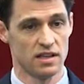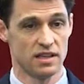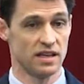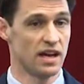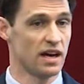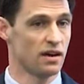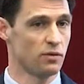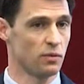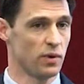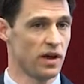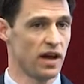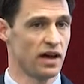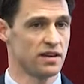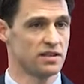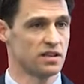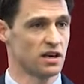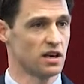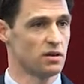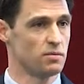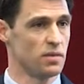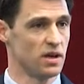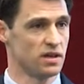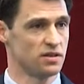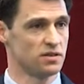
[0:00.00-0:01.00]
yet we had to
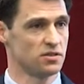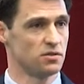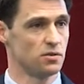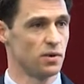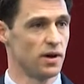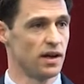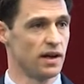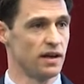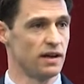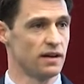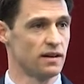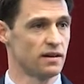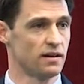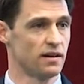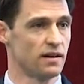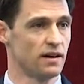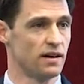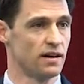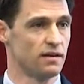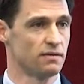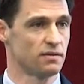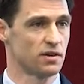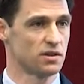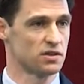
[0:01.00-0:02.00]
commit to a
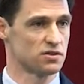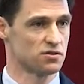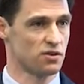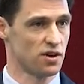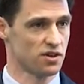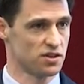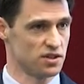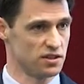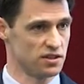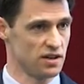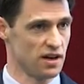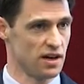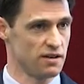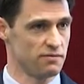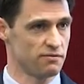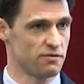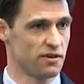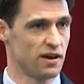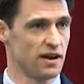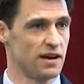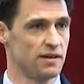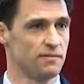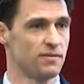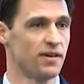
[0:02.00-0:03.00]
construction time
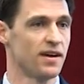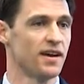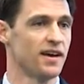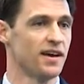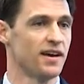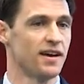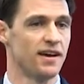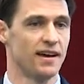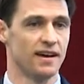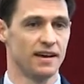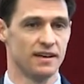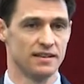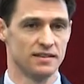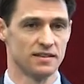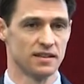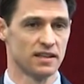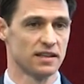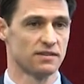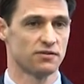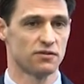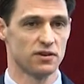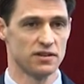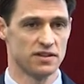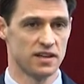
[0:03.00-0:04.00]
frame, a
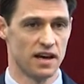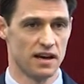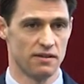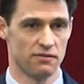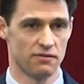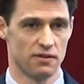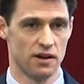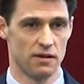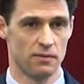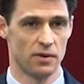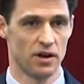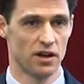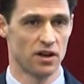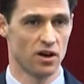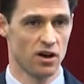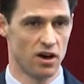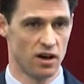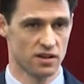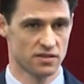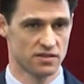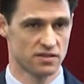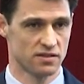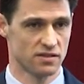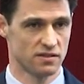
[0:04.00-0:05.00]
delivery time frame, and a
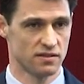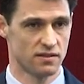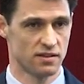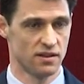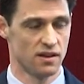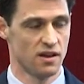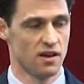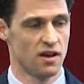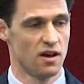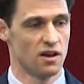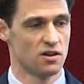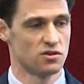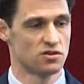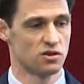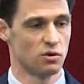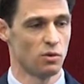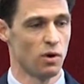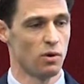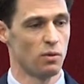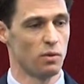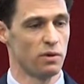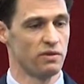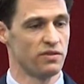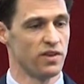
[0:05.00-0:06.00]
cost. So
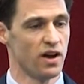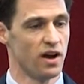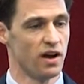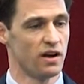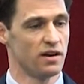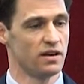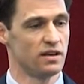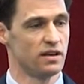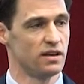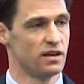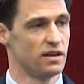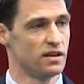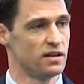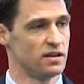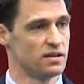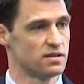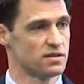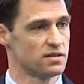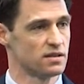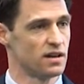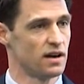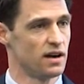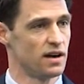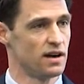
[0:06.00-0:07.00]
what we've done
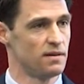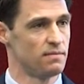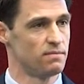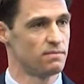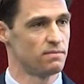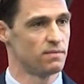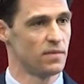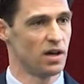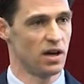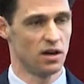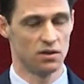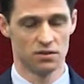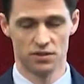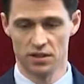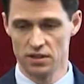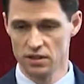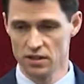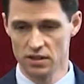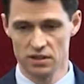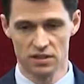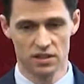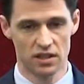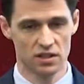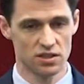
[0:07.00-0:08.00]
is held in
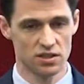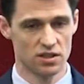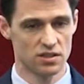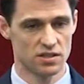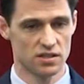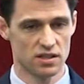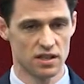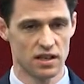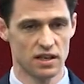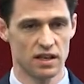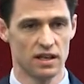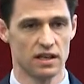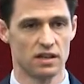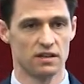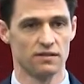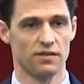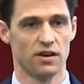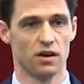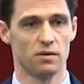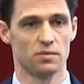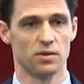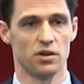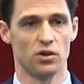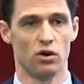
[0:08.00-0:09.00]
contingency and
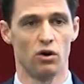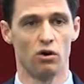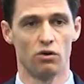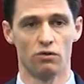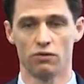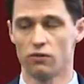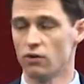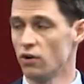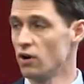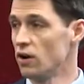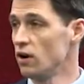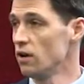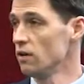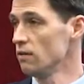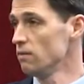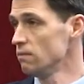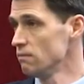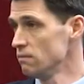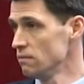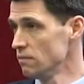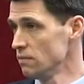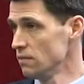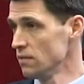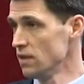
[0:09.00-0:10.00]
developed an overall
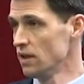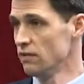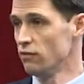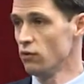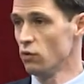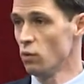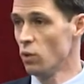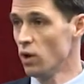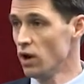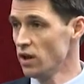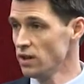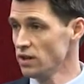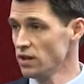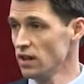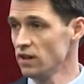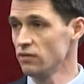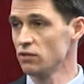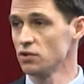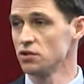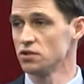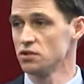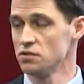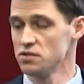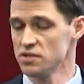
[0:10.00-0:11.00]
level 1,
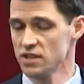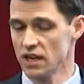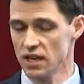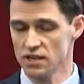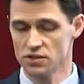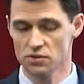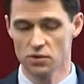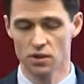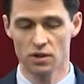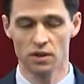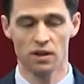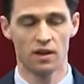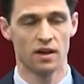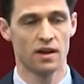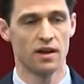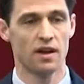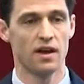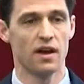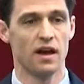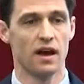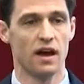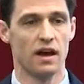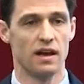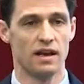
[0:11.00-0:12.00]
level 2 schedule,
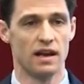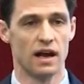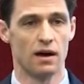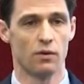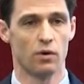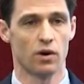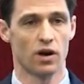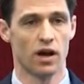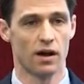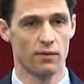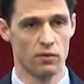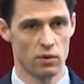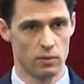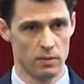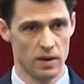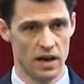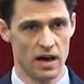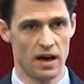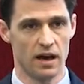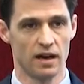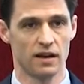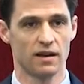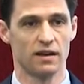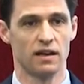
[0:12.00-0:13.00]
and now we're coming
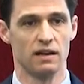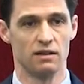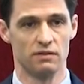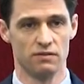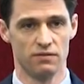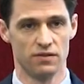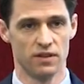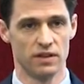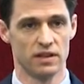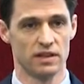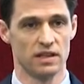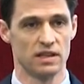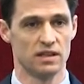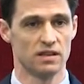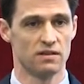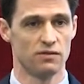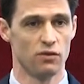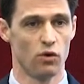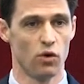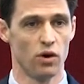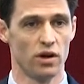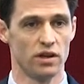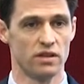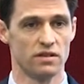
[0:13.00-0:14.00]
back and filling in the
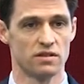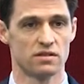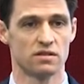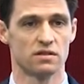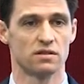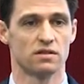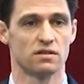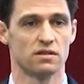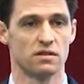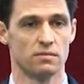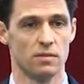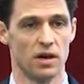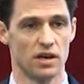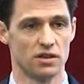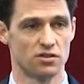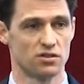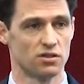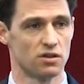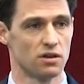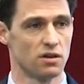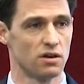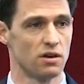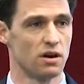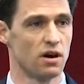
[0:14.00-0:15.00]
voids to make
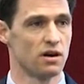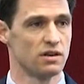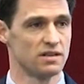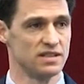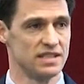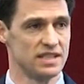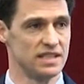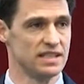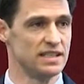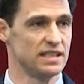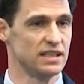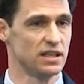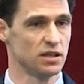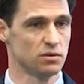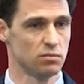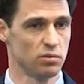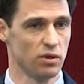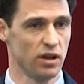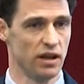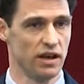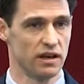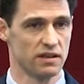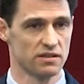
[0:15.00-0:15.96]
sure our detailed plan